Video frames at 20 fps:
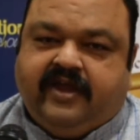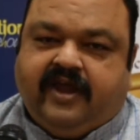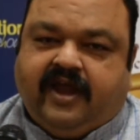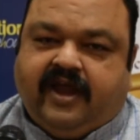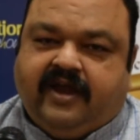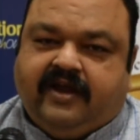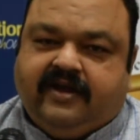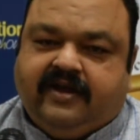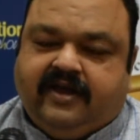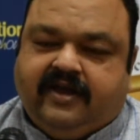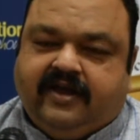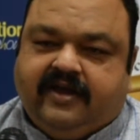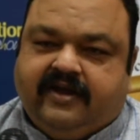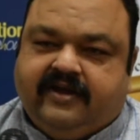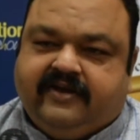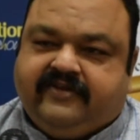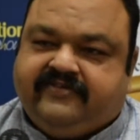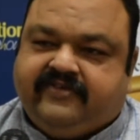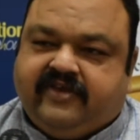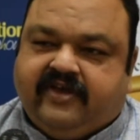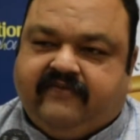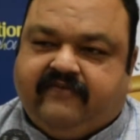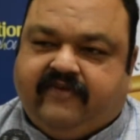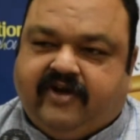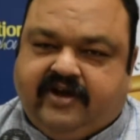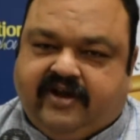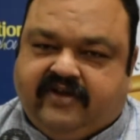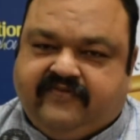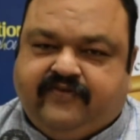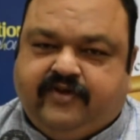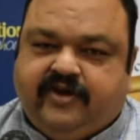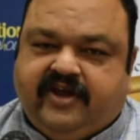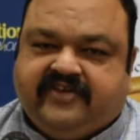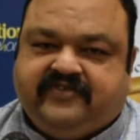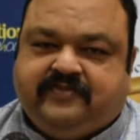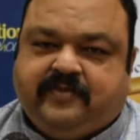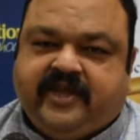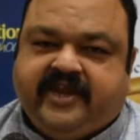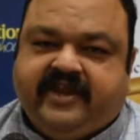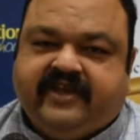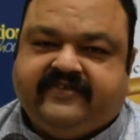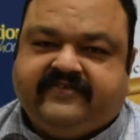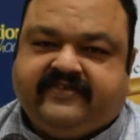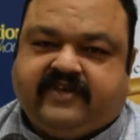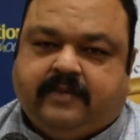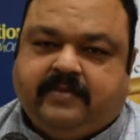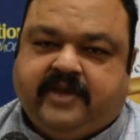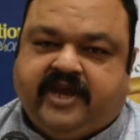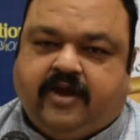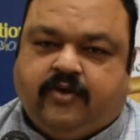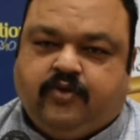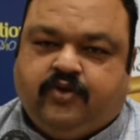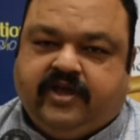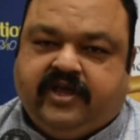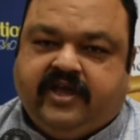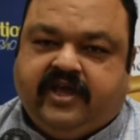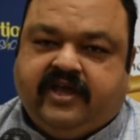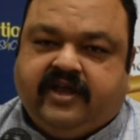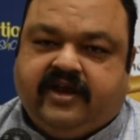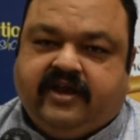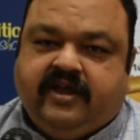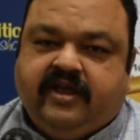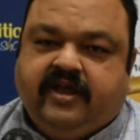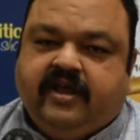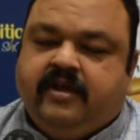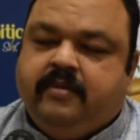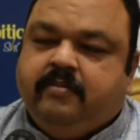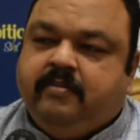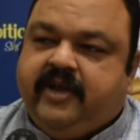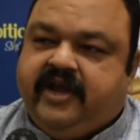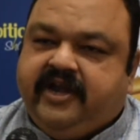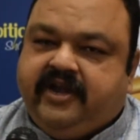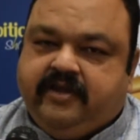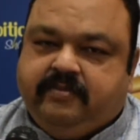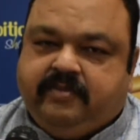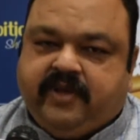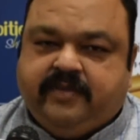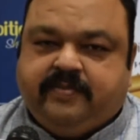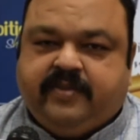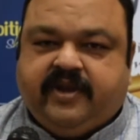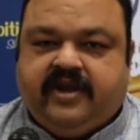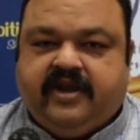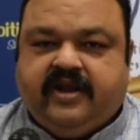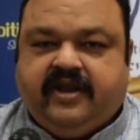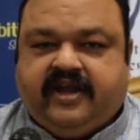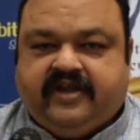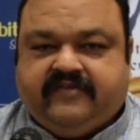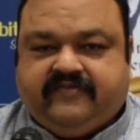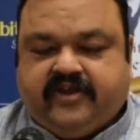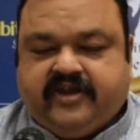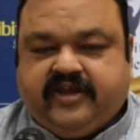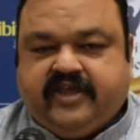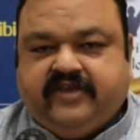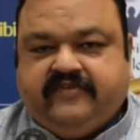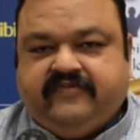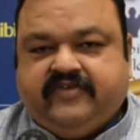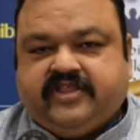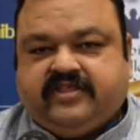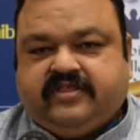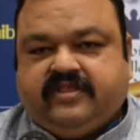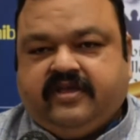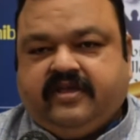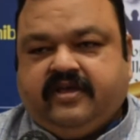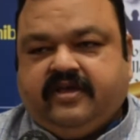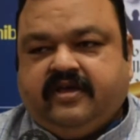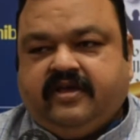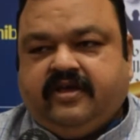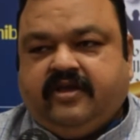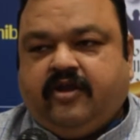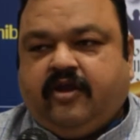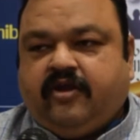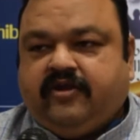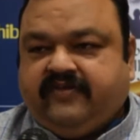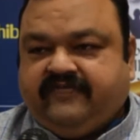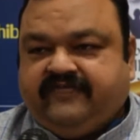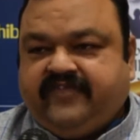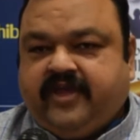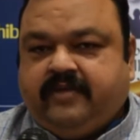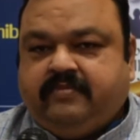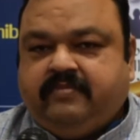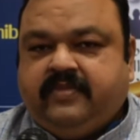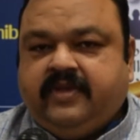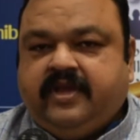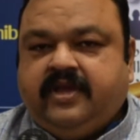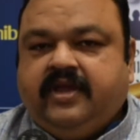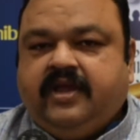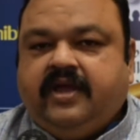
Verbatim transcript: and it's a wonderful experience coming out here meeting people networking with a lot of them